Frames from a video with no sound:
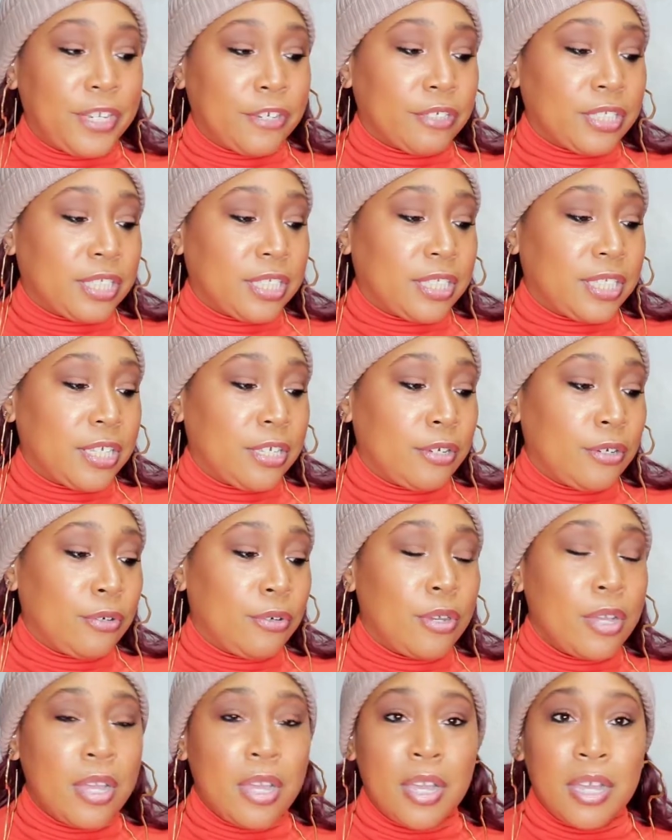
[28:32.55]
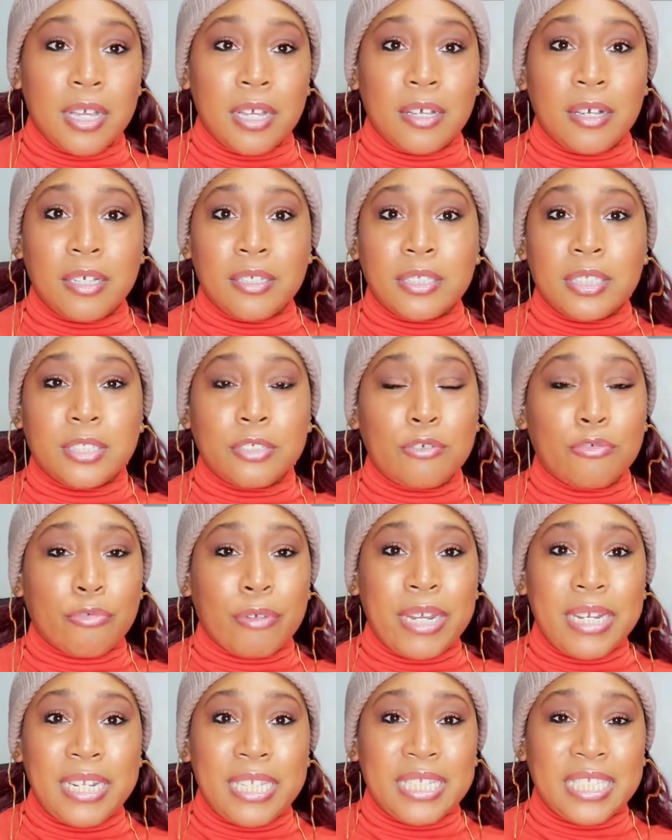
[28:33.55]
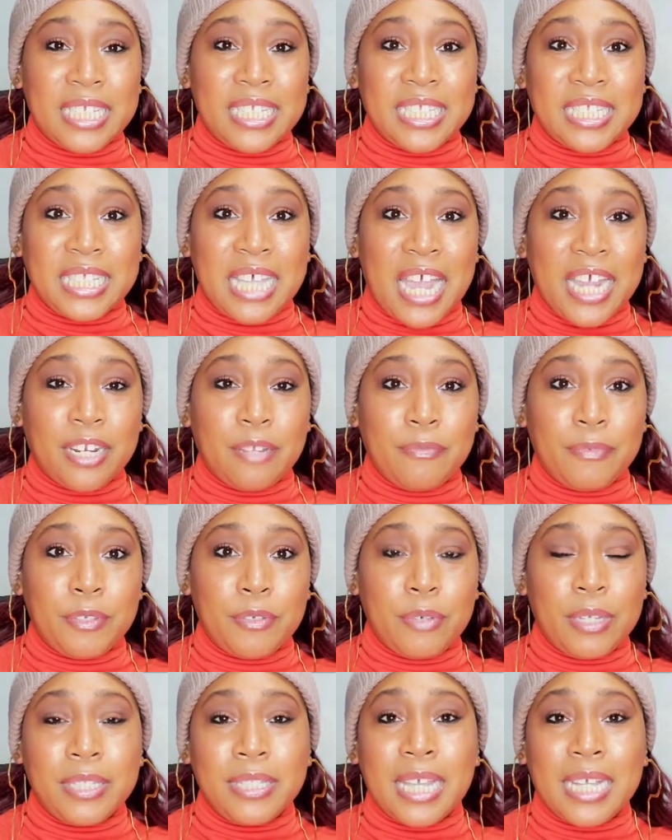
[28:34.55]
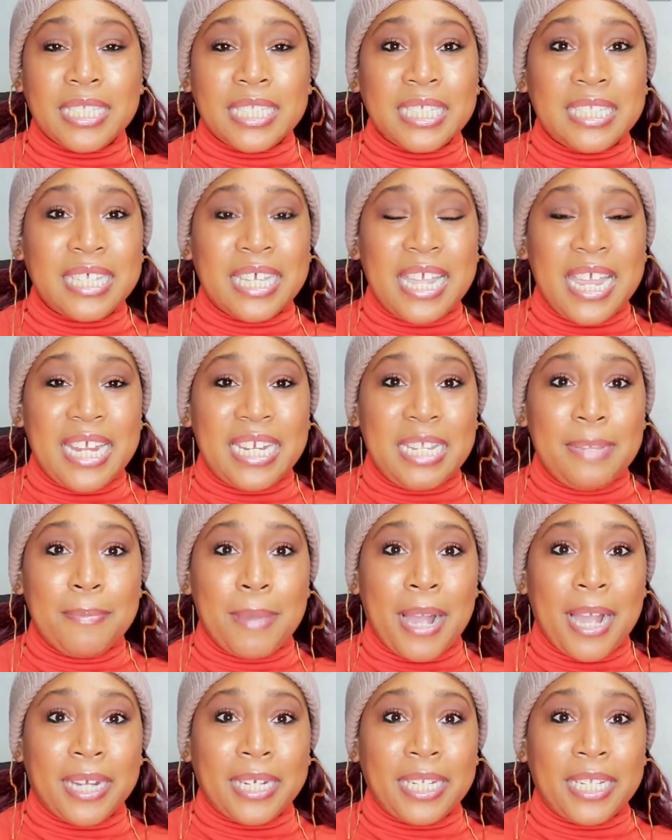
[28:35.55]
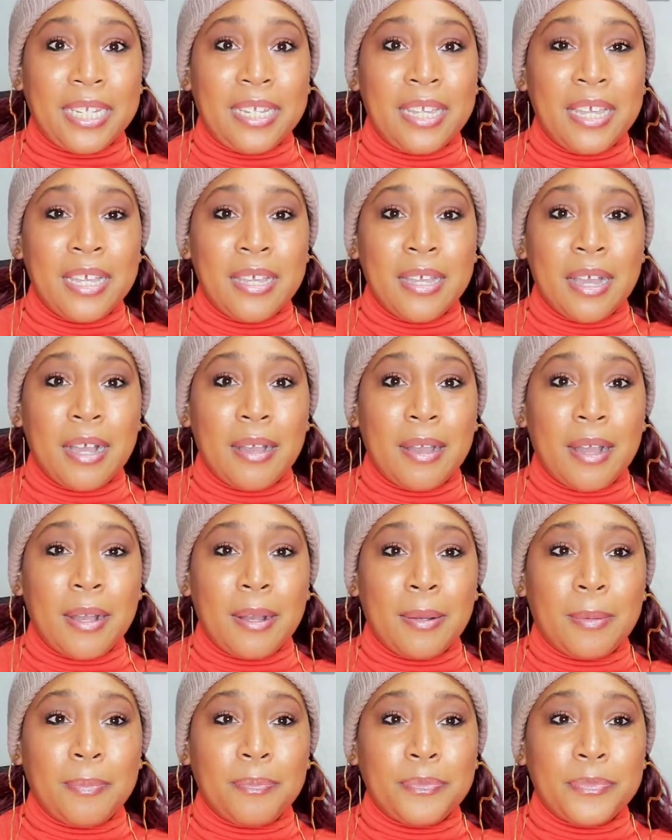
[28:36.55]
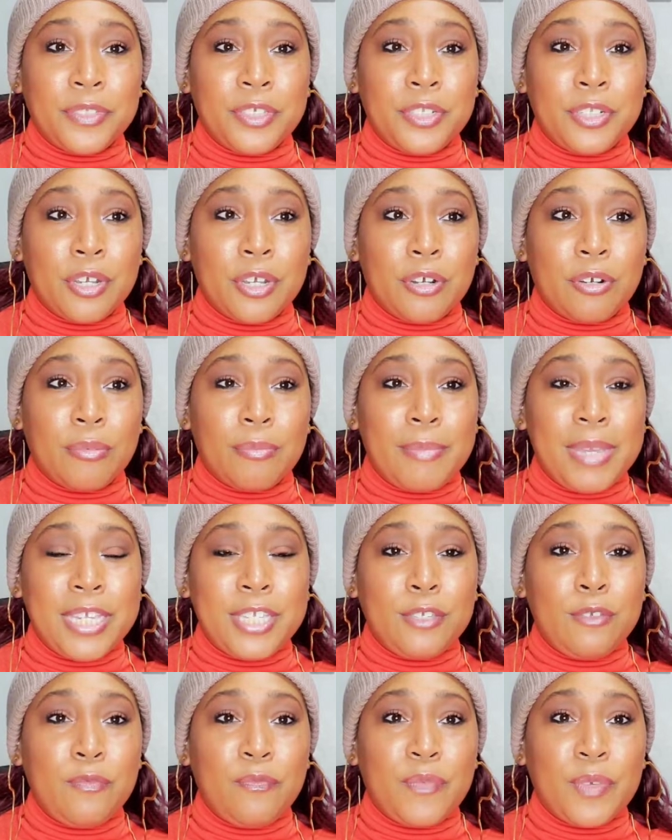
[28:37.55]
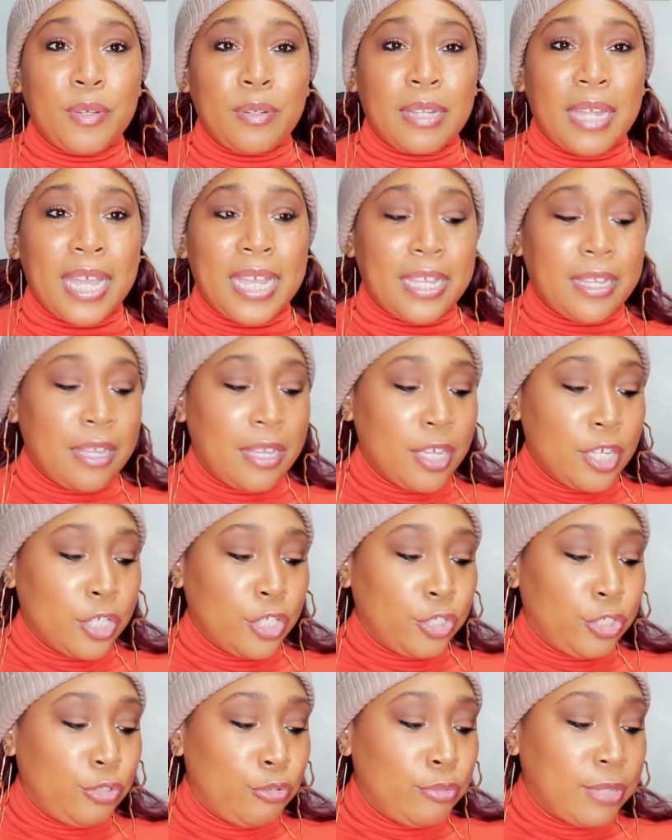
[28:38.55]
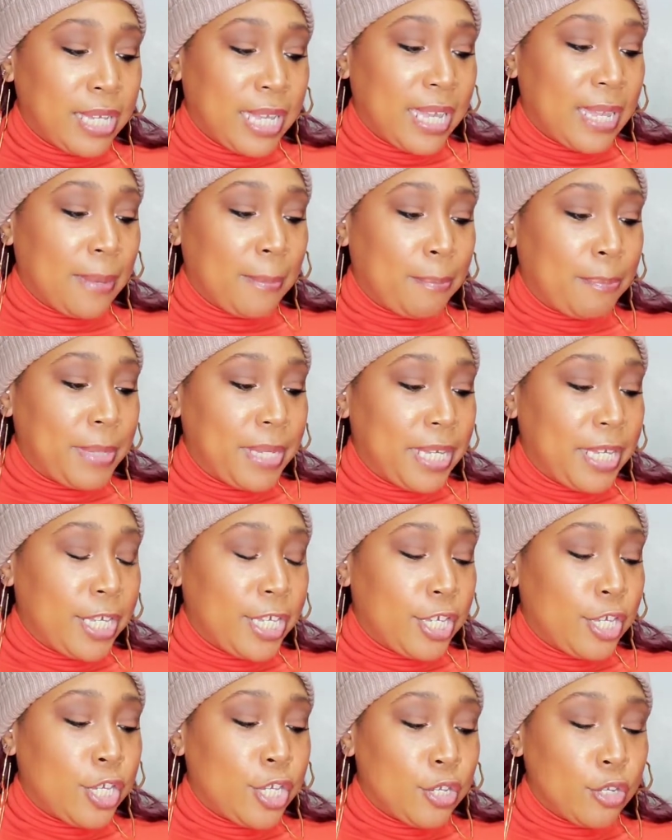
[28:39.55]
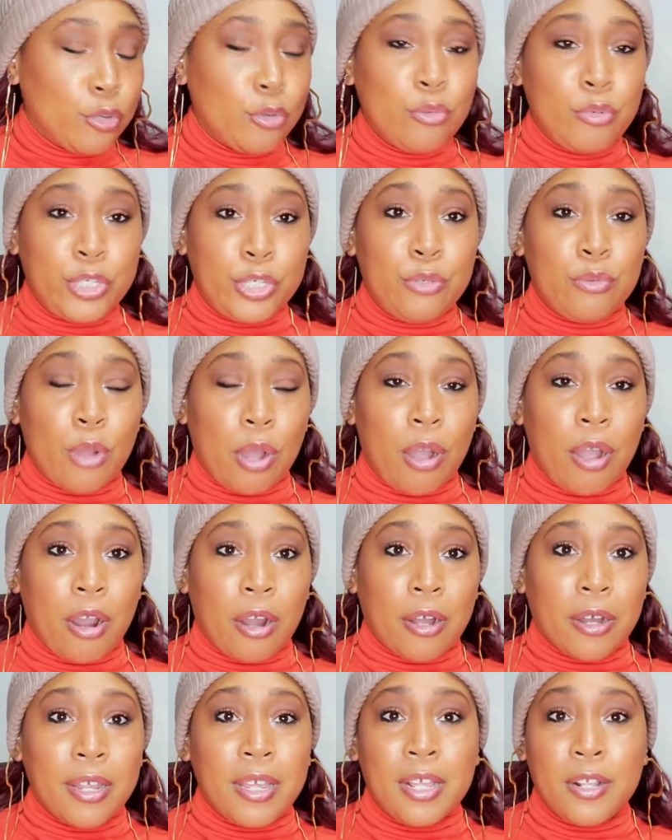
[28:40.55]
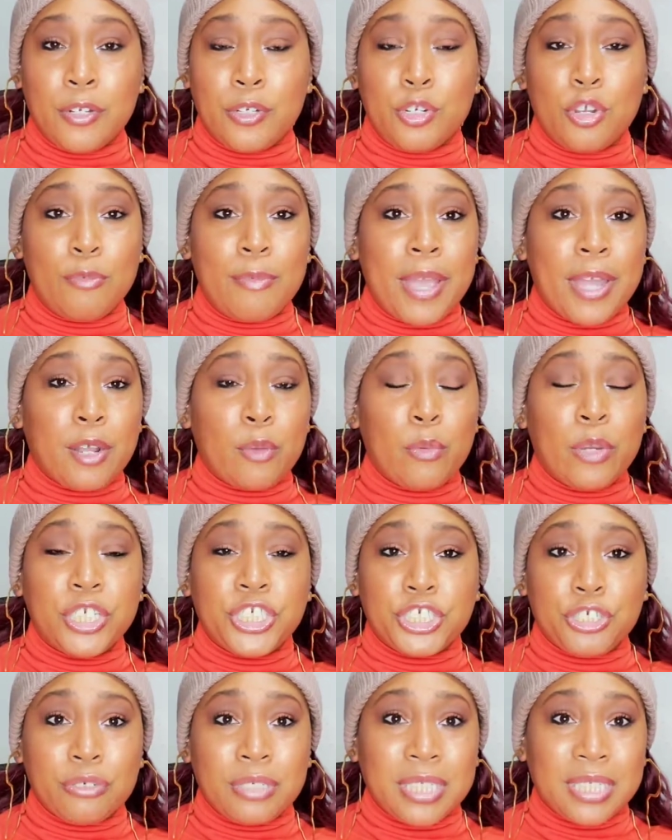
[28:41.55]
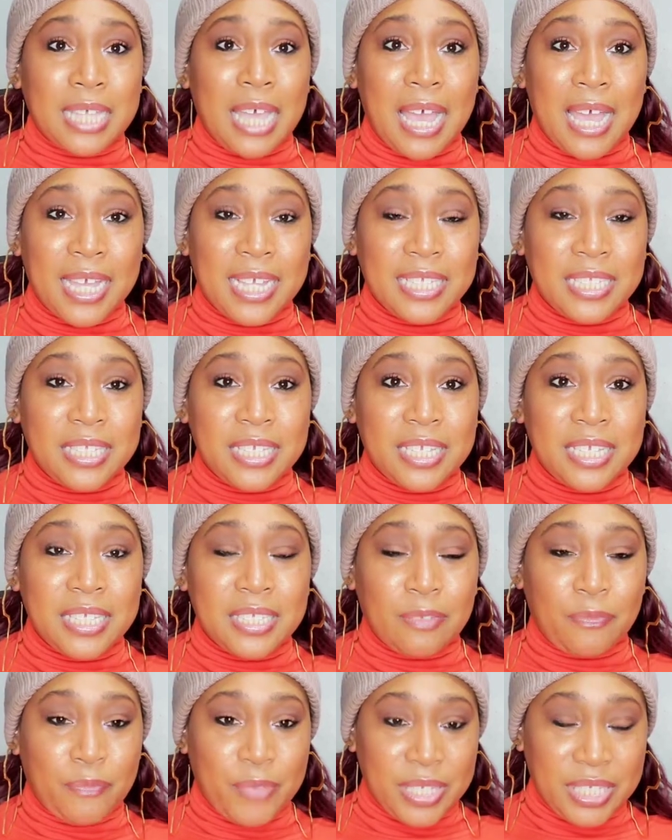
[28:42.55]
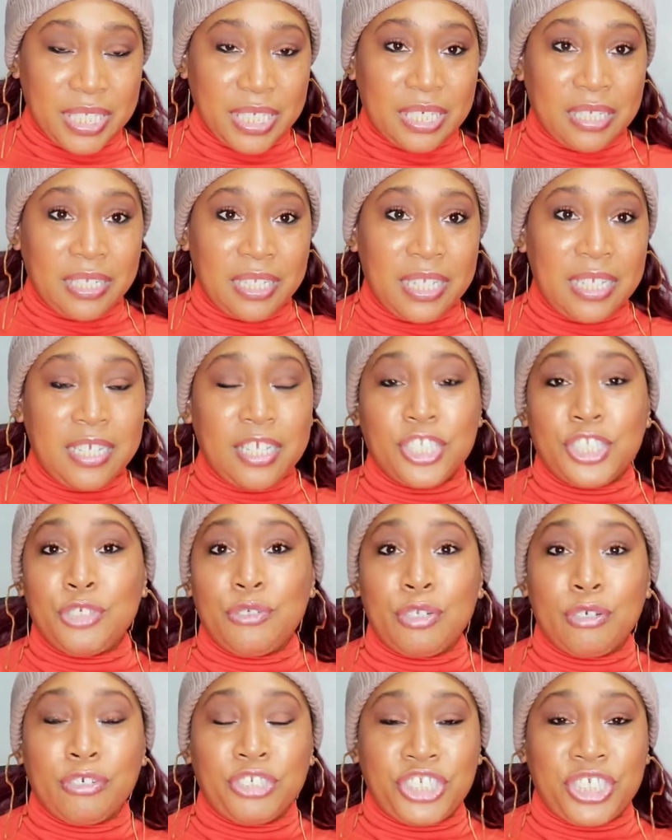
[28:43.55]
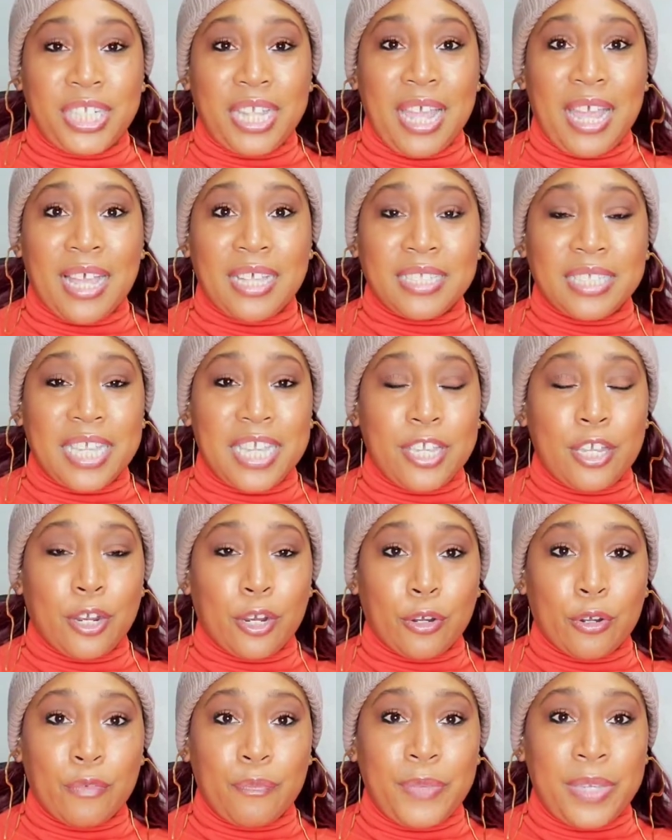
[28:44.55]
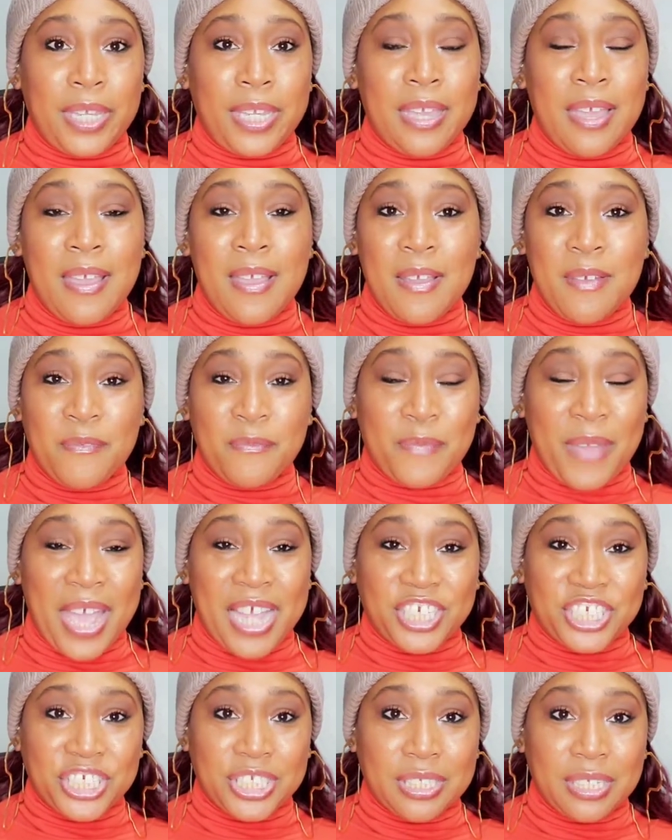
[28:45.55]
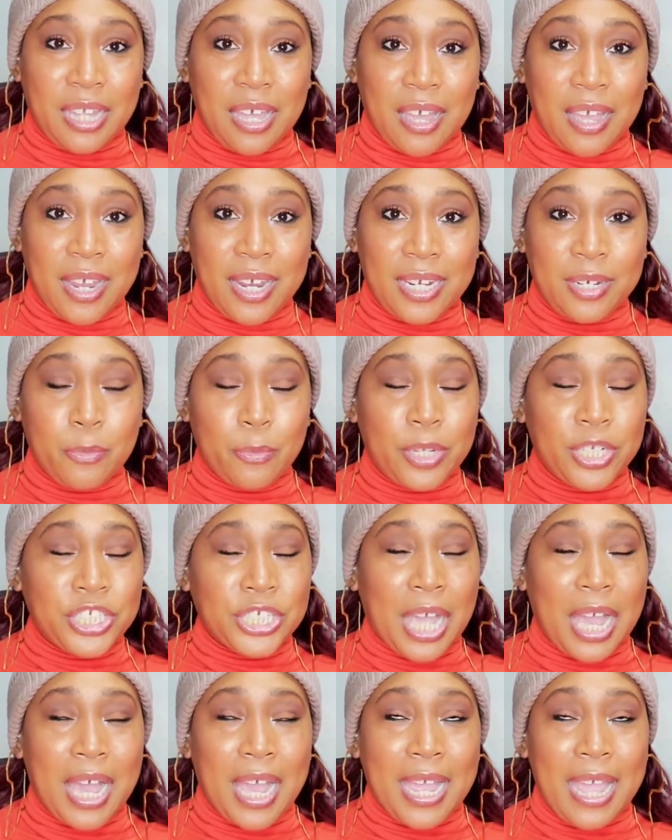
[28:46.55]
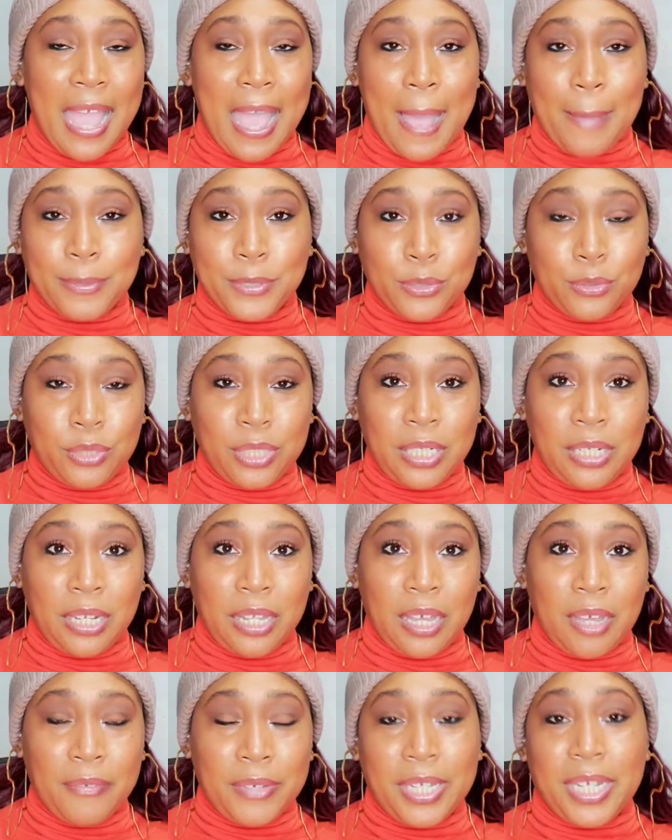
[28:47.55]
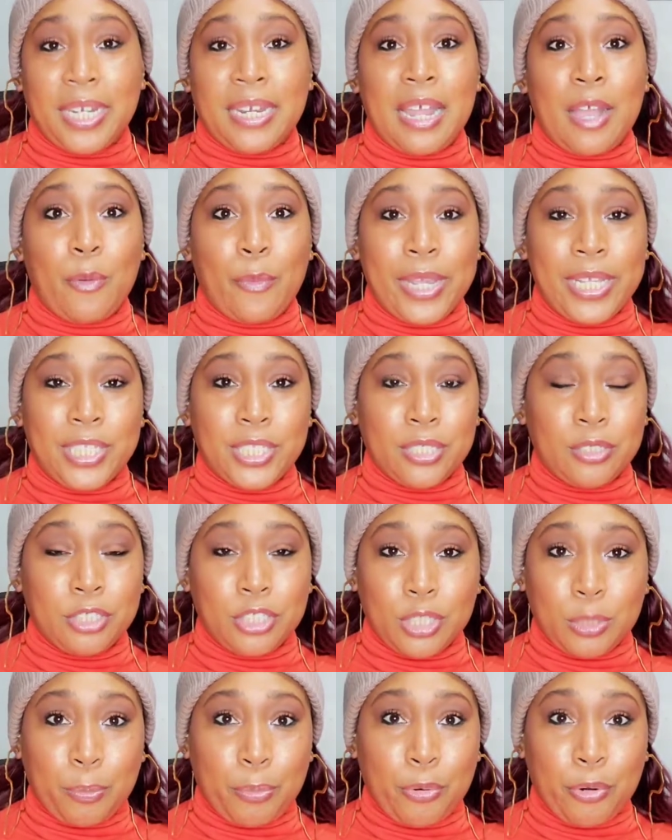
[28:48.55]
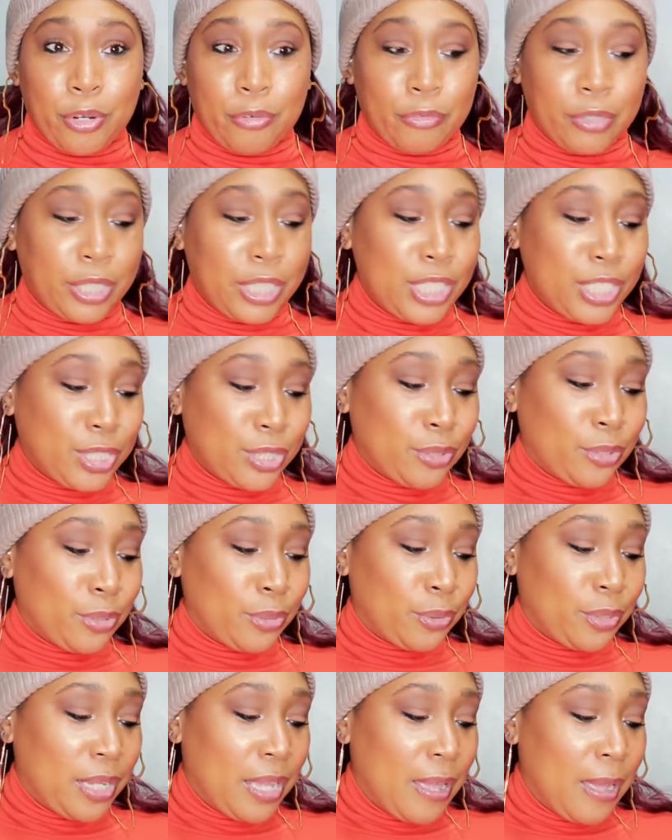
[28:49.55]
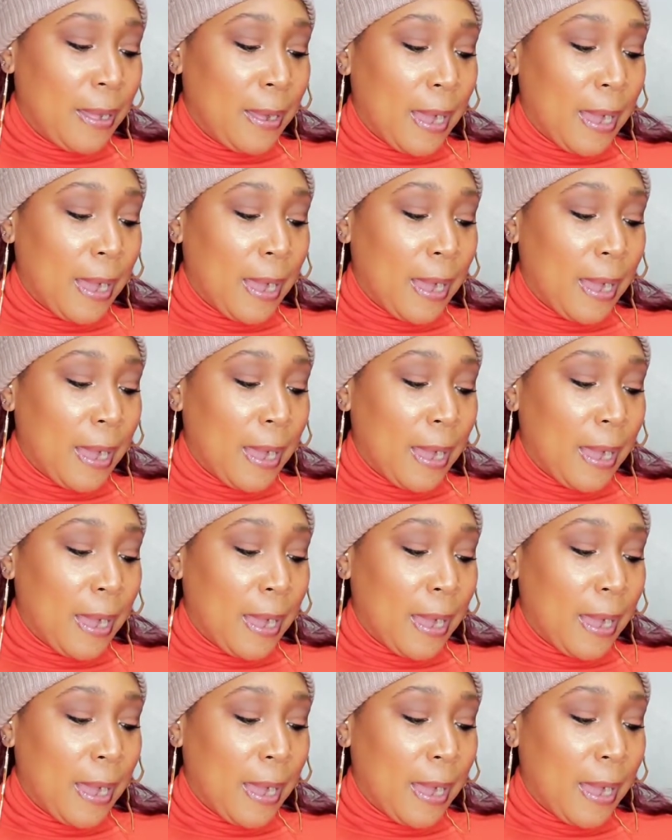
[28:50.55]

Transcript: There's still greatness inside of you, and not to let anybody you know, make you feel like you can't be who you are, no matter what your size is physically, because you know she has a curvy fashion line, which I absolutely love and cannot wait to support really soon.